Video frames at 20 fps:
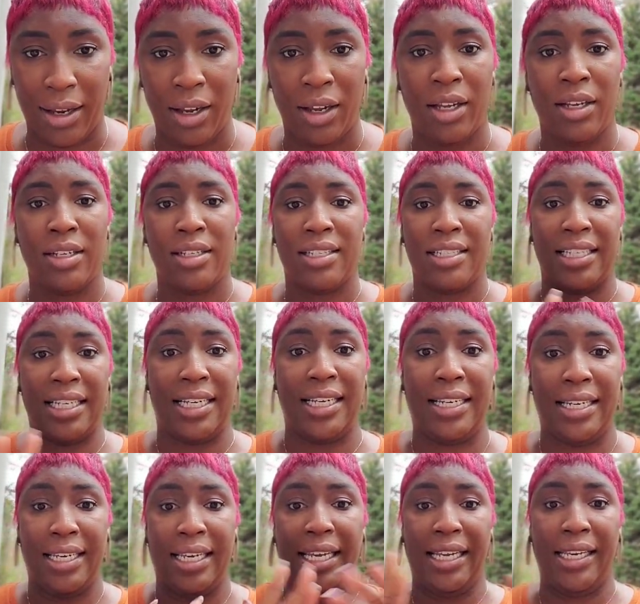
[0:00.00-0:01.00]

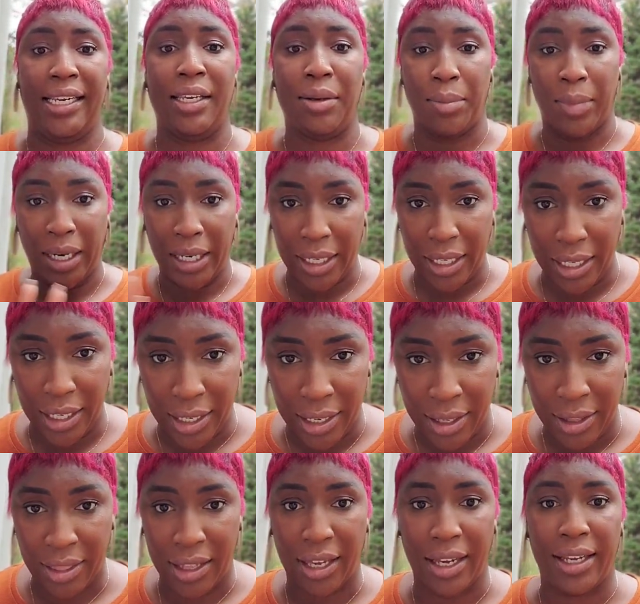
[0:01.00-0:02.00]
send any money.
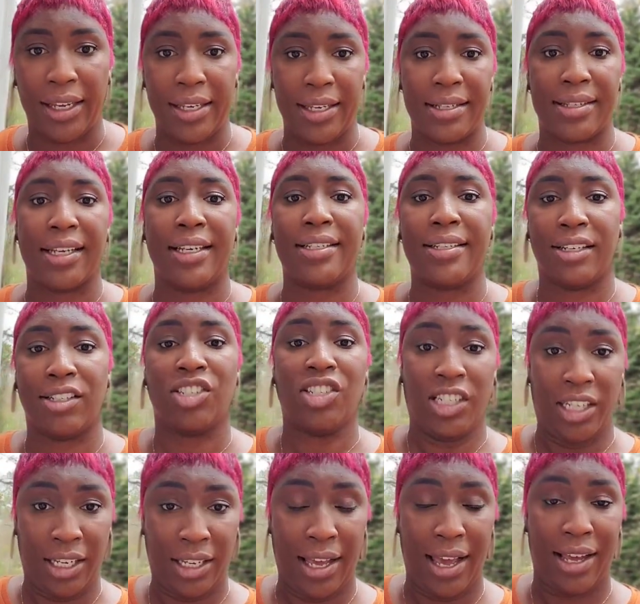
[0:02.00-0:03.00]
There is a such
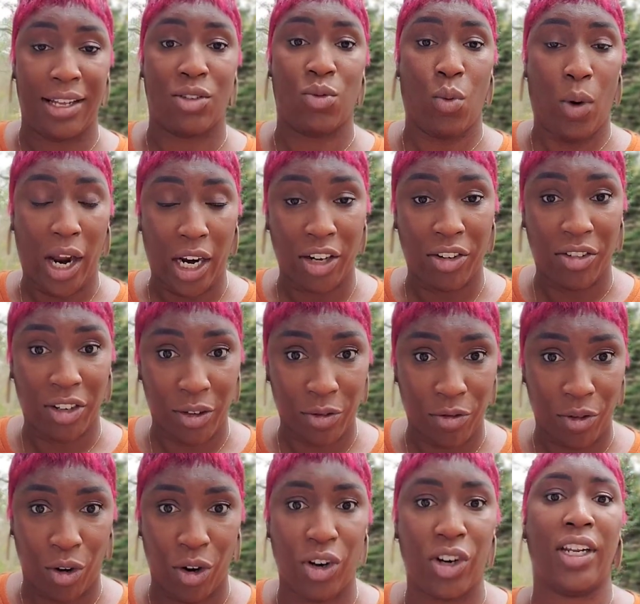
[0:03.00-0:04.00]
thing as wiring
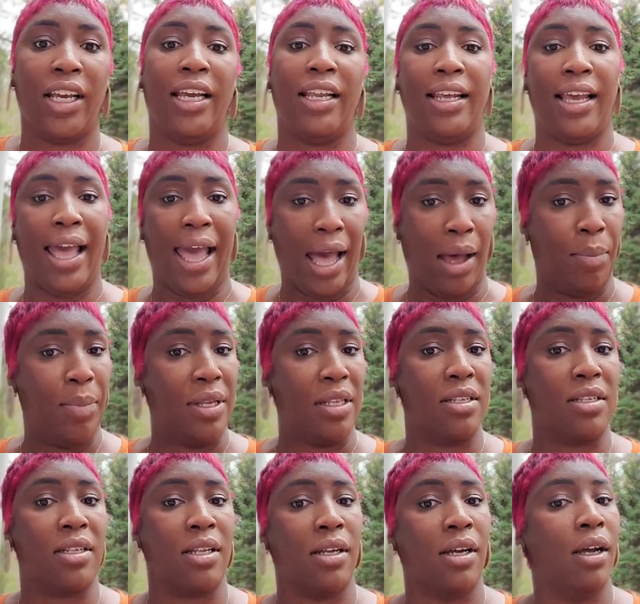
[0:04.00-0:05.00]
fraud, and it
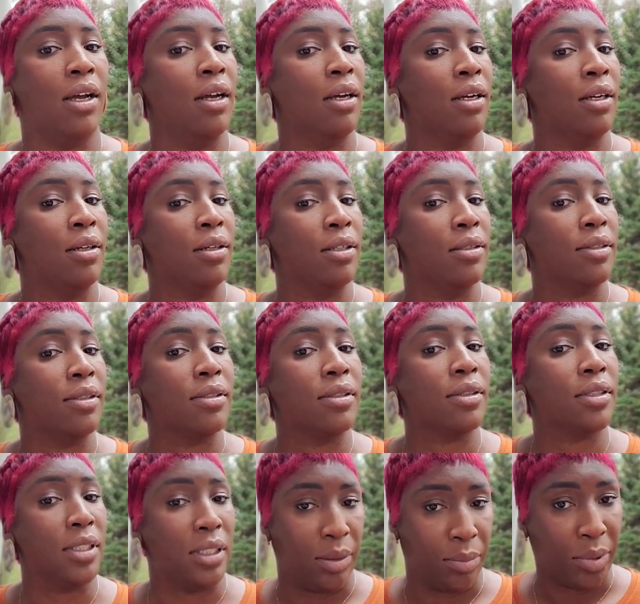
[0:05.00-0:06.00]
happens
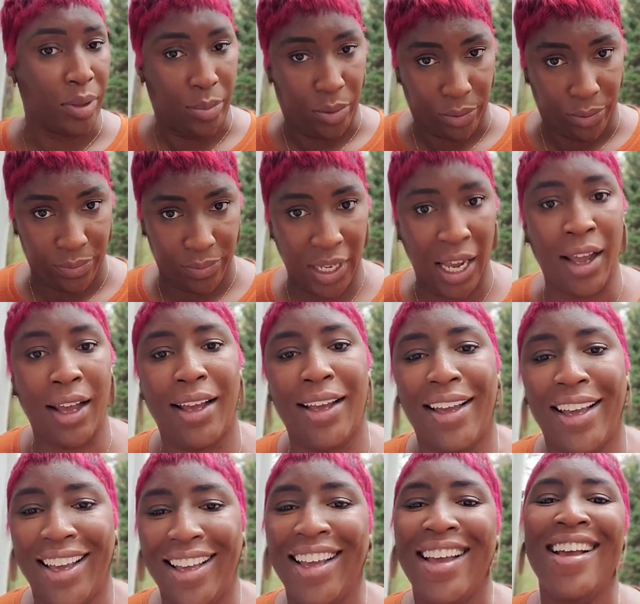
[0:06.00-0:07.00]
to some people.
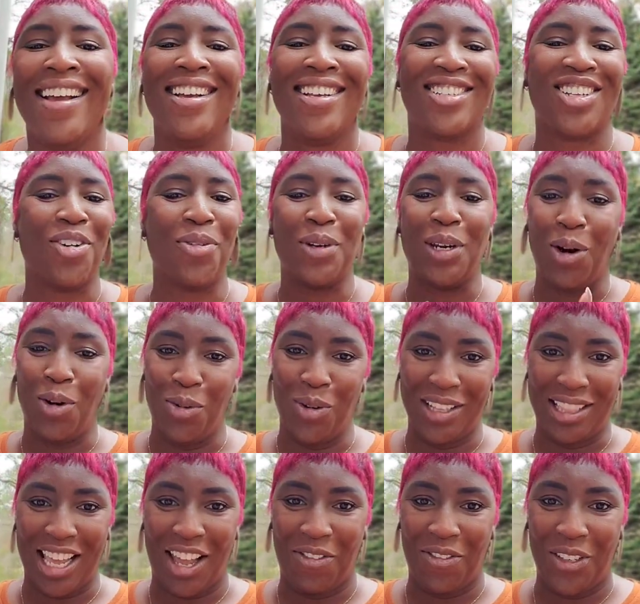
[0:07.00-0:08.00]
So we don't
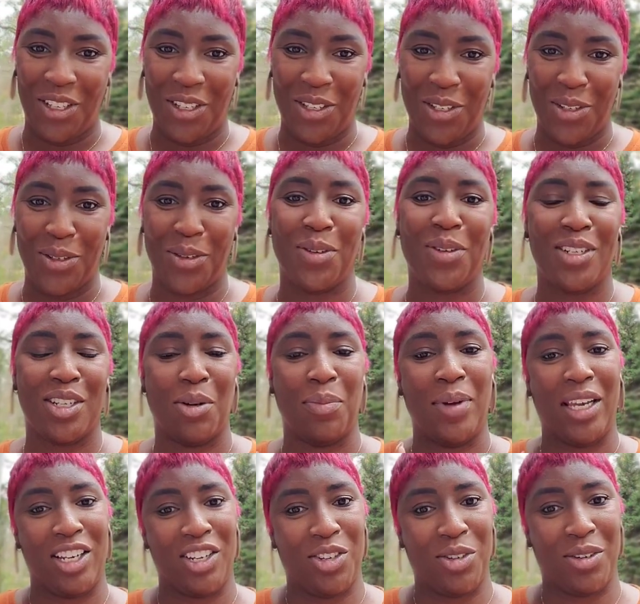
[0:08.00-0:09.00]
want that for you. So
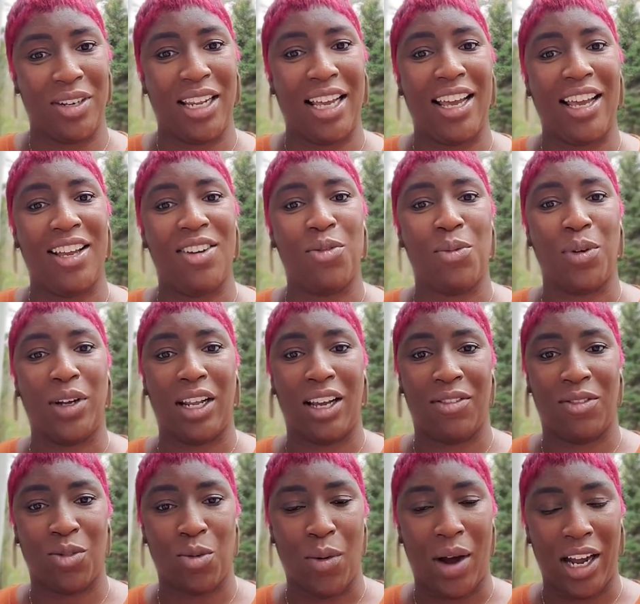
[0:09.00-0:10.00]
make sure that
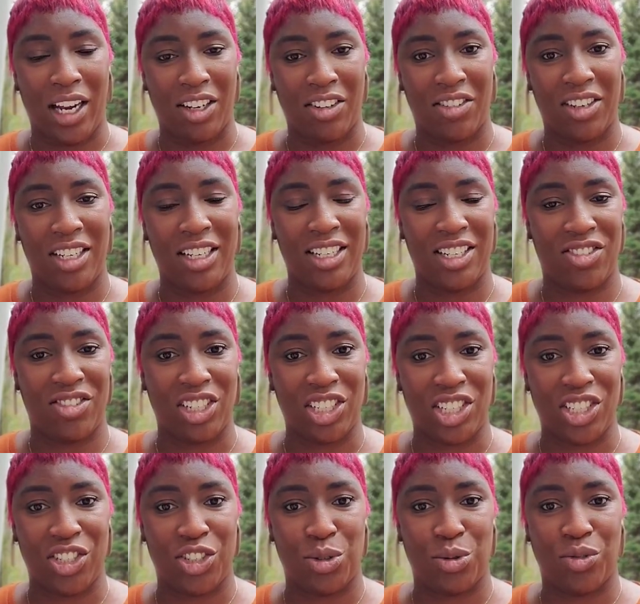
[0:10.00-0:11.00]
whatever wiring
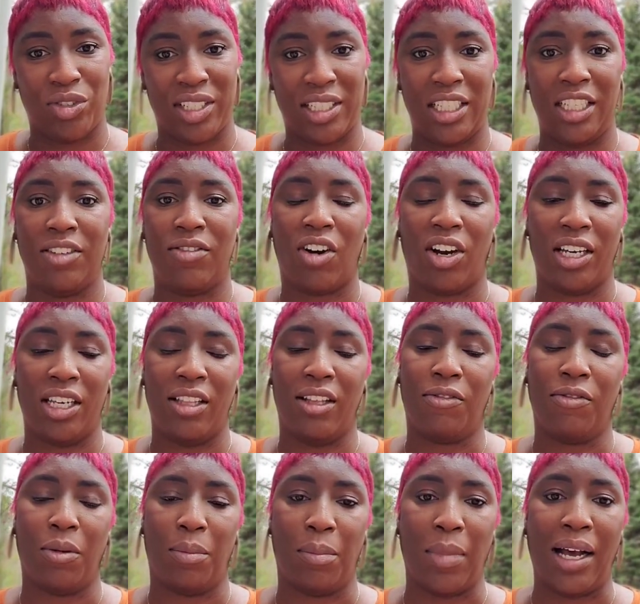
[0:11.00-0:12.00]
instructions you receive are either
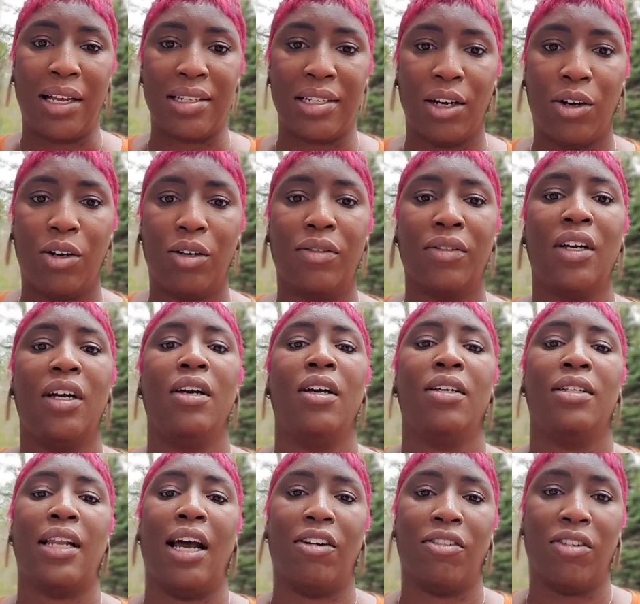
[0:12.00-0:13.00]
from myself,
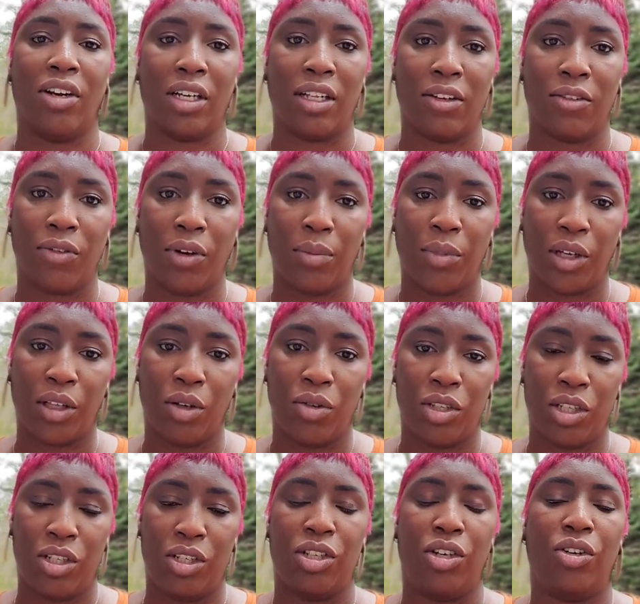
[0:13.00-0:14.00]
directly from the
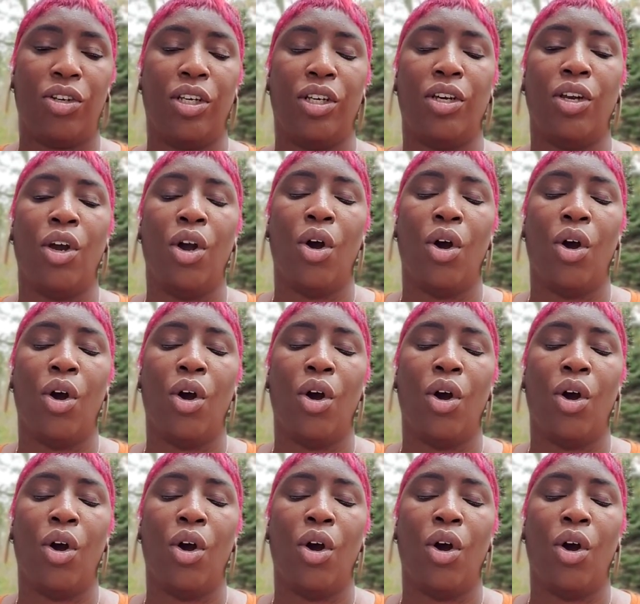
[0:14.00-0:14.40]
closing attorney,